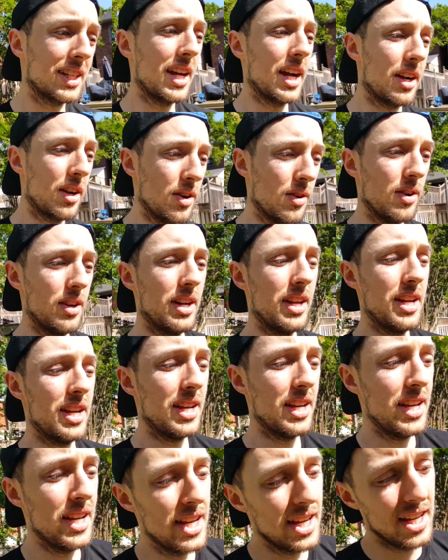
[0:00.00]
to get going.
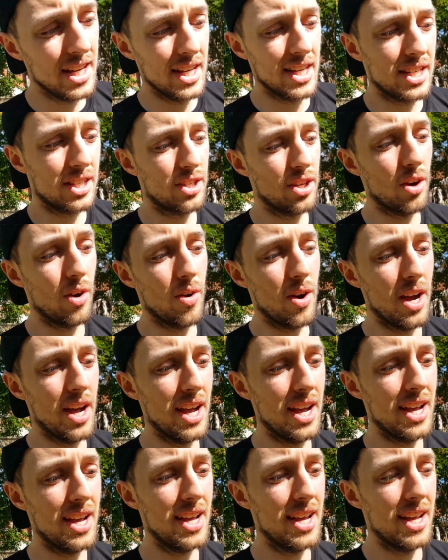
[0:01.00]
So
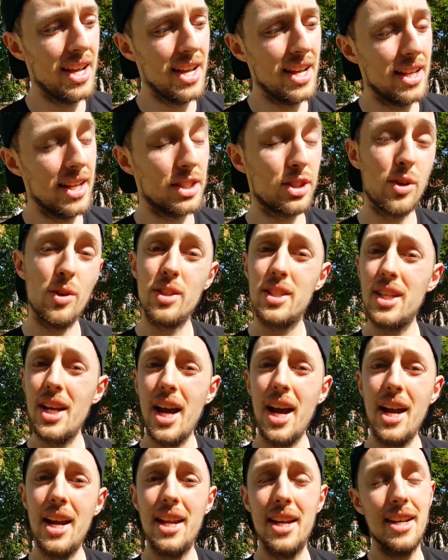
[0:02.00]
let's go
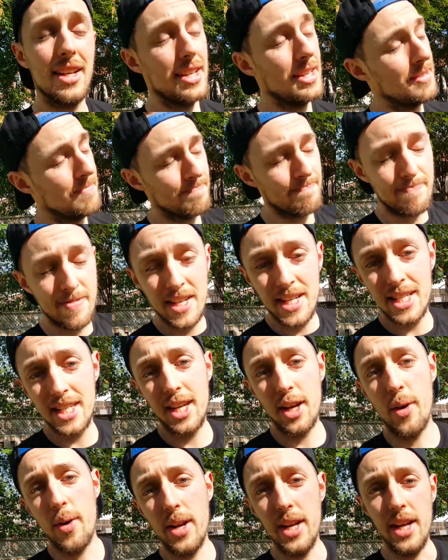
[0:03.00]
inside,
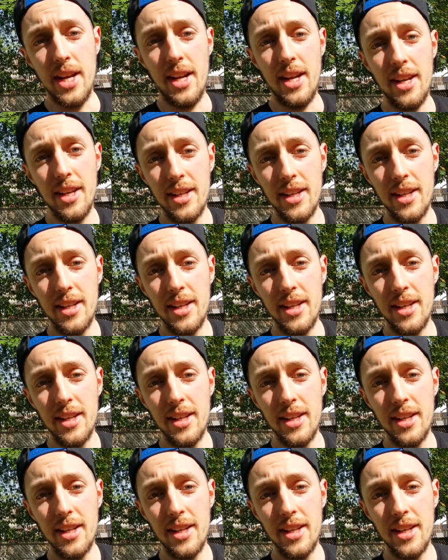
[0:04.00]
see how I did.